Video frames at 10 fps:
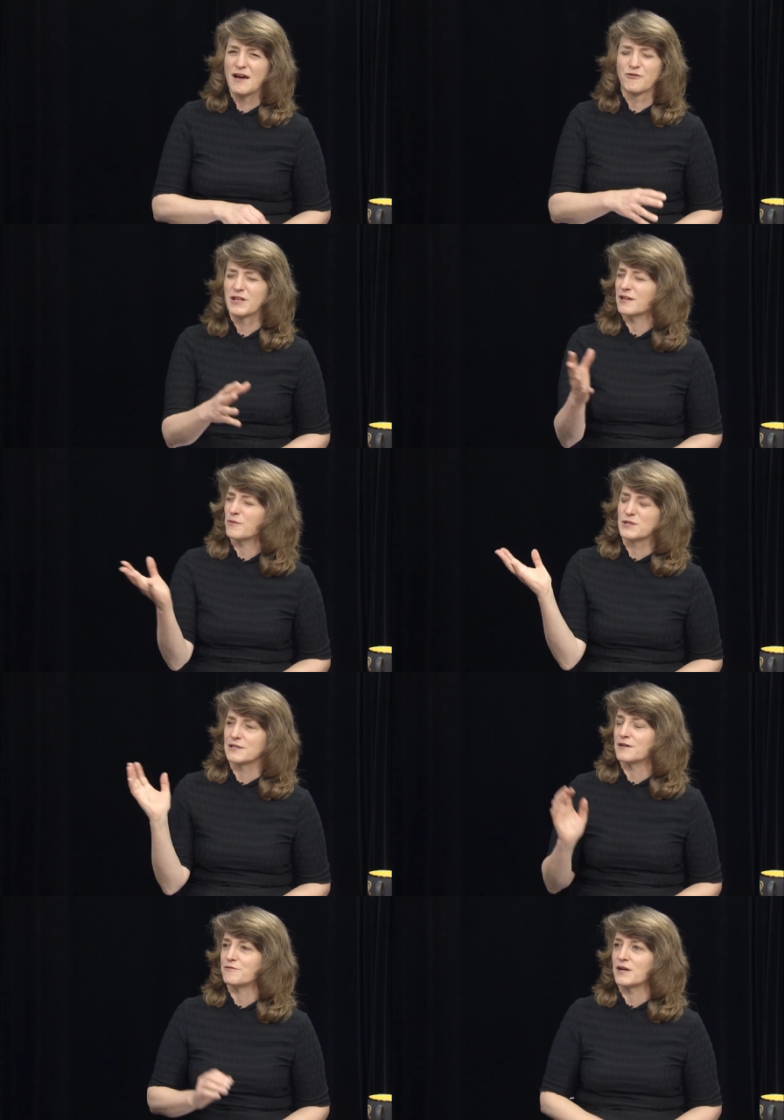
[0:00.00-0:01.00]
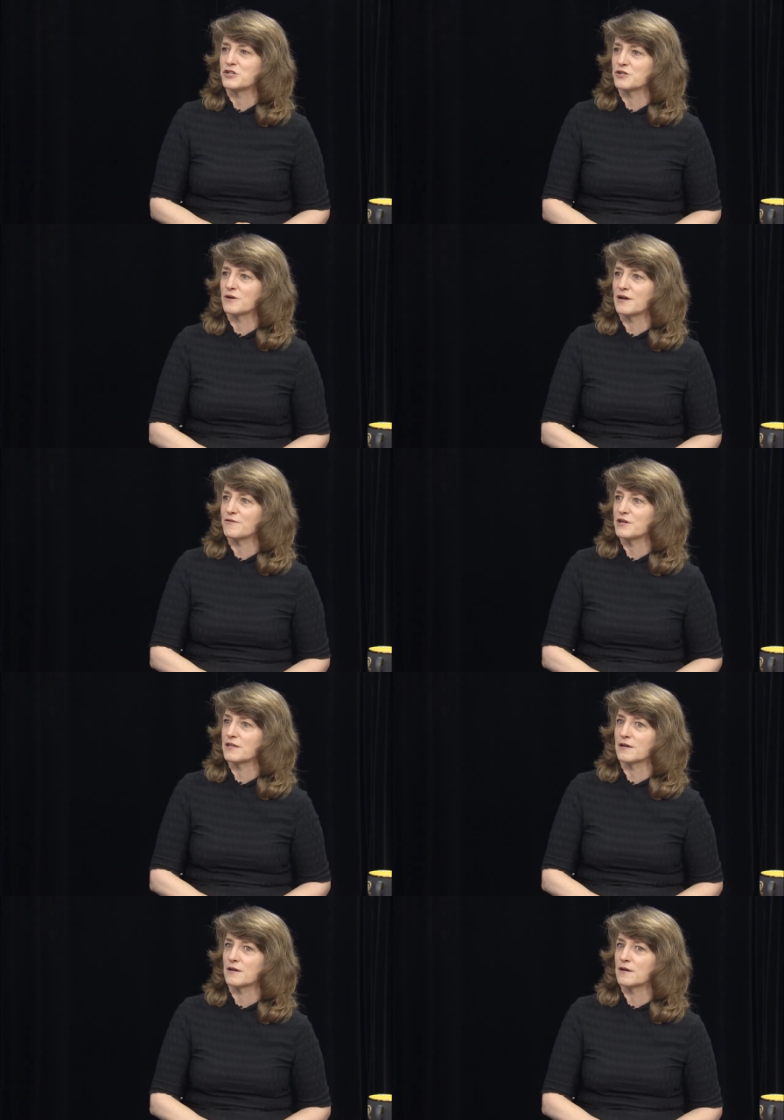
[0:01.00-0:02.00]
everything was an adventure
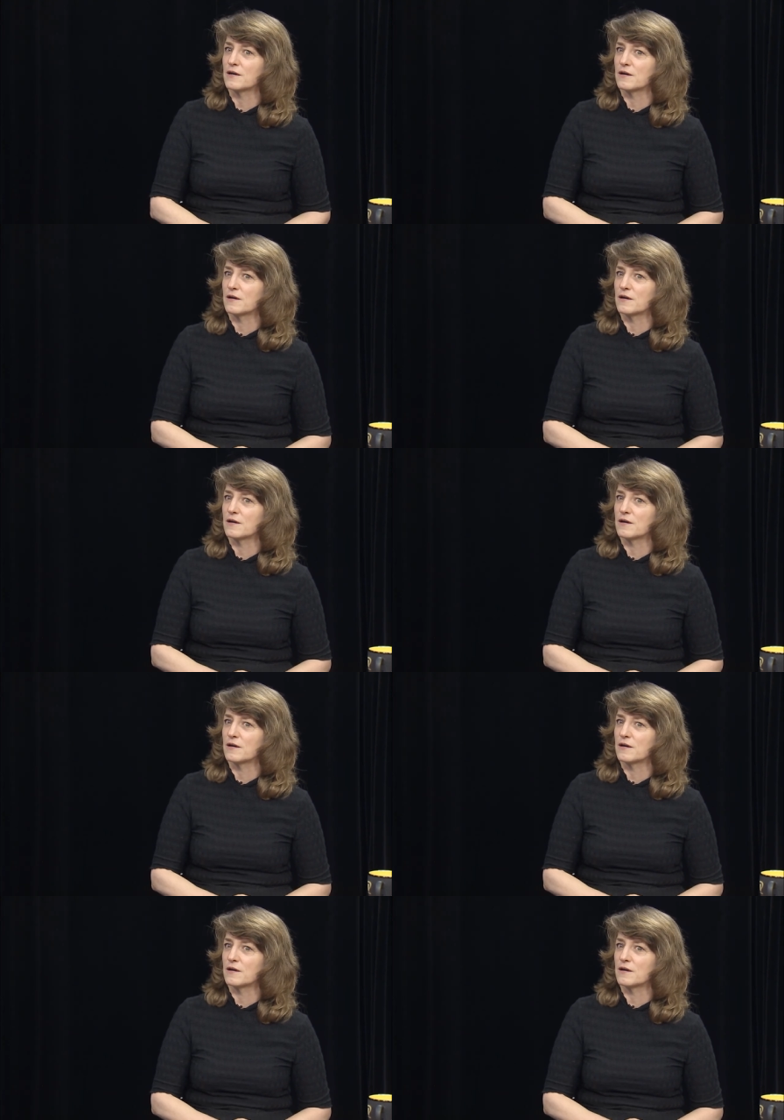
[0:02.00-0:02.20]
everything